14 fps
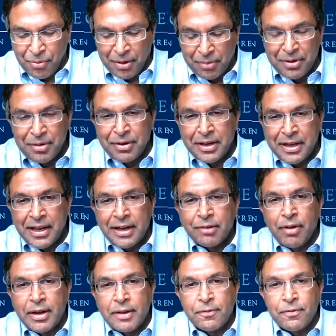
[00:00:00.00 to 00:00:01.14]
when we were getting
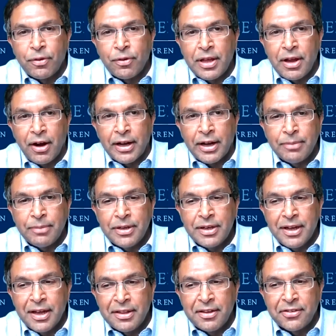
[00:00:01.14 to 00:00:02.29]
ready for the argument
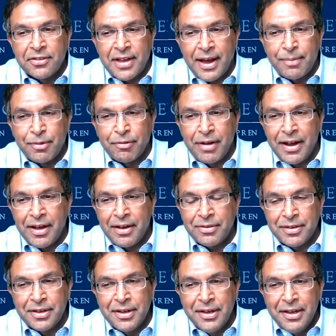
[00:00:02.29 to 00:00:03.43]
this time around,